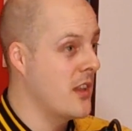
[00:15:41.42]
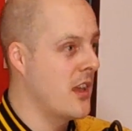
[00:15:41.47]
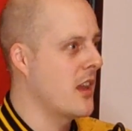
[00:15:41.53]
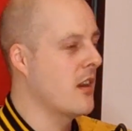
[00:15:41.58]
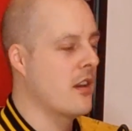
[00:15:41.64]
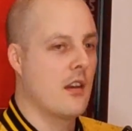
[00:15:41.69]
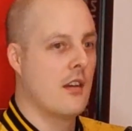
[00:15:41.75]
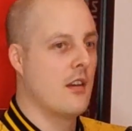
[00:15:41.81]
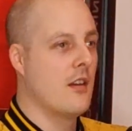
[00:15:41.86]

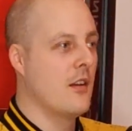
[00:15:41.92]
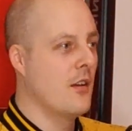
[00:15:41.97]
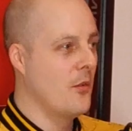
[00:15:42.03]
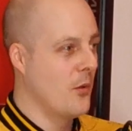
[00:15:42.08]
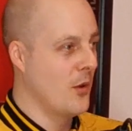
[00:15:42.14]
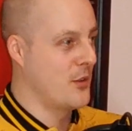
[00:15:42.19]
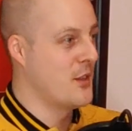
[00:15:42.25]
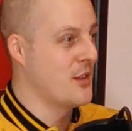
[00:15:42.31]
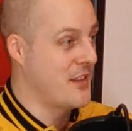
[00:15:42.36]
think
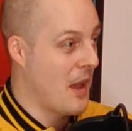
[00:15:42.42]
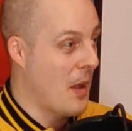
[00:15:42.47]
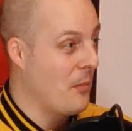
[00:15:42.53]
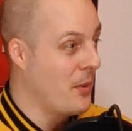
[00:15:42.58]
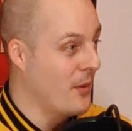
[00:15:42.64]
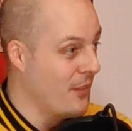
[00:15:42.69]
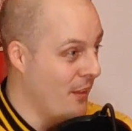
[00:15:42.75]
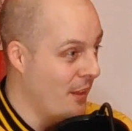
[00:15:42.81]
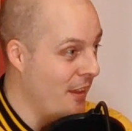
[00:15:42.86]
what just
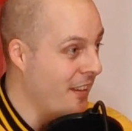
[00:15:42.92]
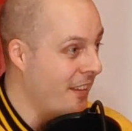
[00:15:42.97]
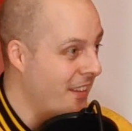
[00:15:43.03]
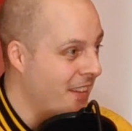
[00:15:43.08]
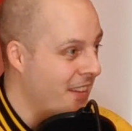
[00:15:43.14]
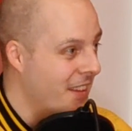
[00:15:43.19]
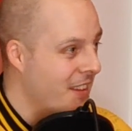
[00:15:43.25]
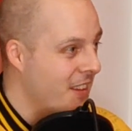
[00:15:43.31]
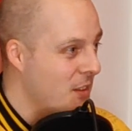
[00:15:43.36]
happened there.
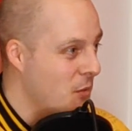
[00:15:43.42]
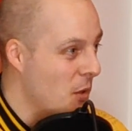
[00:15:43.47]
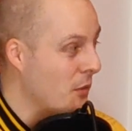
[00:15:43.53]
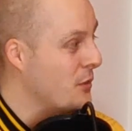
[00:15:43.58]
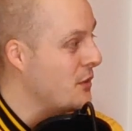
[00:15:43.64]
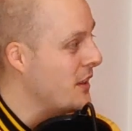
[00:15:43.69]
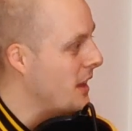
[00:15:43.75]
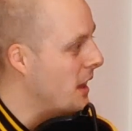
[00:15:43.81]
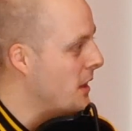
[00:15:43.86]
So
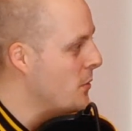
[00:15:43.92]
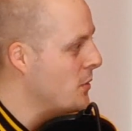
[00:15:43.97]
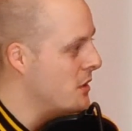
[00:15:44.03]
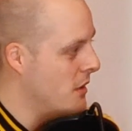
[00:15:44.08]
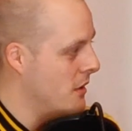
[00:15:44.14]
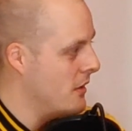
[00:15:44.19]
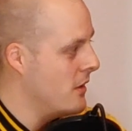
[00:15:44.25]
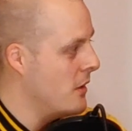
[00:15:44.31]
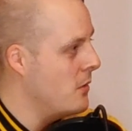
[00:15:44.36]
obviously it
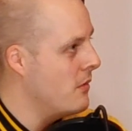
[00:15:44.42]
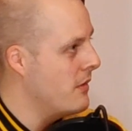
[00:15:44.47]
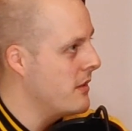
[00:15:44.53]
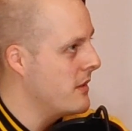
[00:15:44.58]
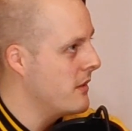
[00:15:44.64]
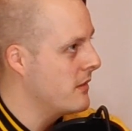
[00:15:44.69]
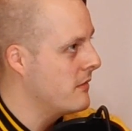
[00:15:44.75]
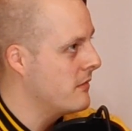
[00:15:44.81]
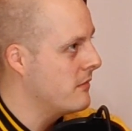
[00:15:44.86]
was you, you in
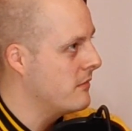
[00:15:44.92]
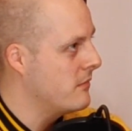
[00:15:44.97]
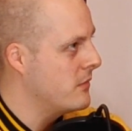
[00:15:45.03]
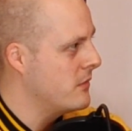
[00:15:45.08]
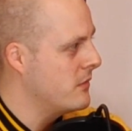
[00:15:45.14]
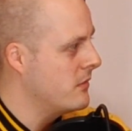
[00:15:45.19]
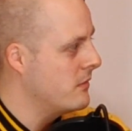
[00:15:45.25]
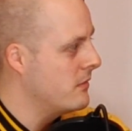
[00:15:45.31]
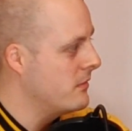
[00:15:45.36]
the.
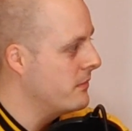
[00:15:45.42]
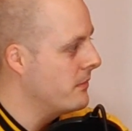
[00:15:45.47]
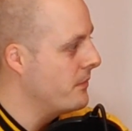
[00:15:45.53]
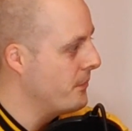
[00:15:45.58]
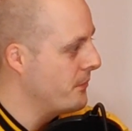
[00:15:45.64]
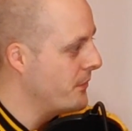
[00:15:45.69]
I was just I